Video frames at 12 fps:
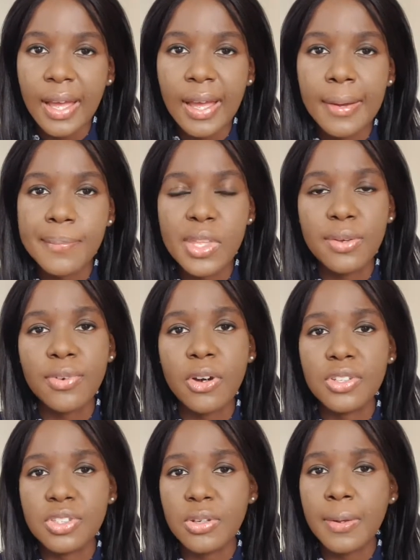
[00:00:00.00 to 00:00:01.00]
Um, if I
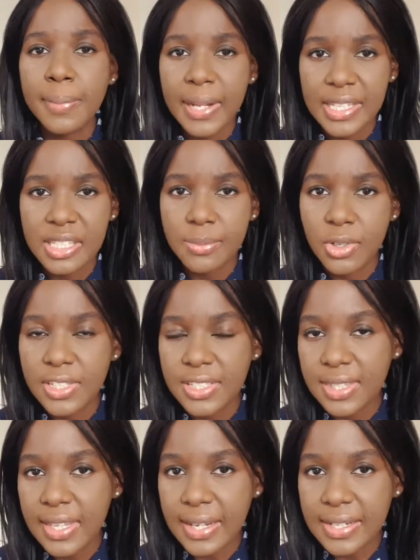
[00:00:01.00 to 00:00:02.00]
was doing
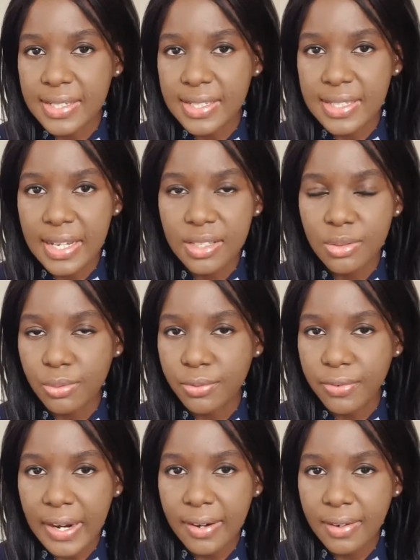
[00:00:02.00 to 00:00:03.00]
placement, then days would
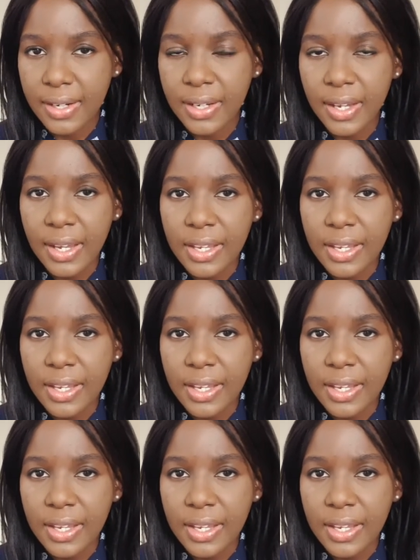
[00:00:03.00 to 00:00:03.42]
vary.